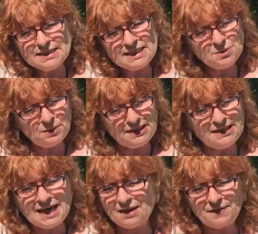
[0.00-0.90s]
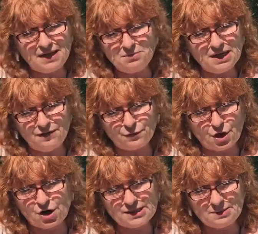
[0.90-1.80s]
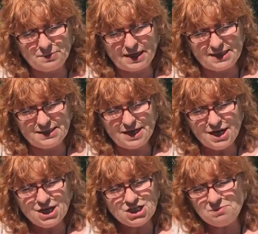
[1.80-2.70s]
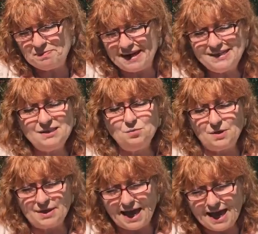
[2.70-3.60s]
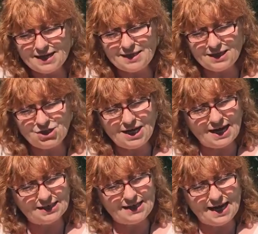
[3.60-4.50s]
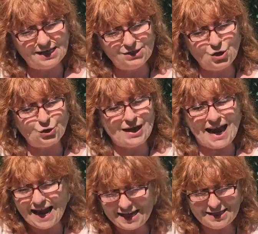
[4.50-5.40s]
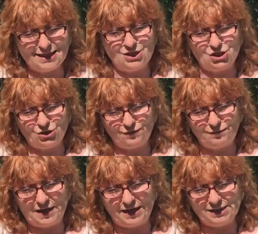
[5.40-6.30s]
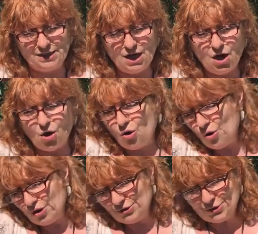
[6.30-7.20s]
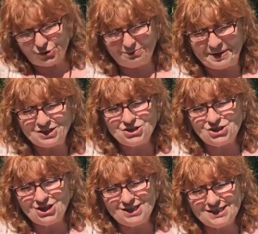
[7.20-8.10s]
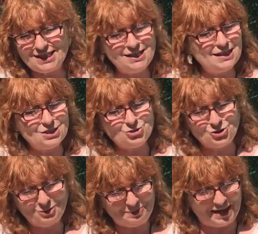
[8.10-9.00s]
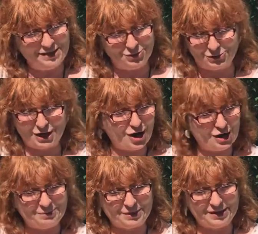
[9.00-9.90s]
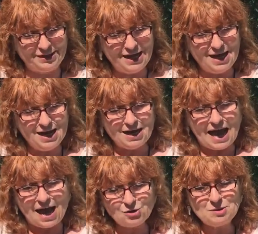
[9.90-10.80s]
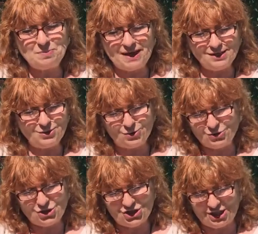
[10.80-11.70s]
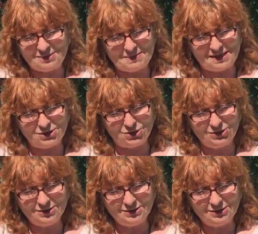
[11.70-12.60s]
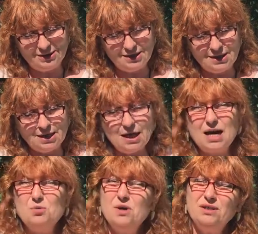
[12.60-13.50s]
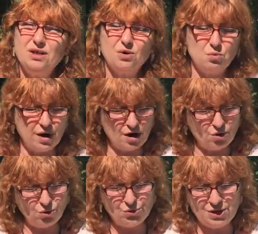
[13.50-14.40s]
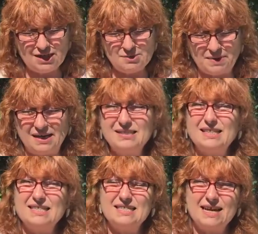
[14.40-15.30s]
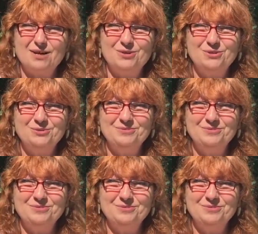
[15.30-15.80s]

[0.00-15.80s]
Since we didn't have any money for art supplies, she painted with anything she had at hand on anything she could find. Oils on bed sheets, industrial paint on cardboard, house paint on sheet metal. I wonder where are all these paintings now?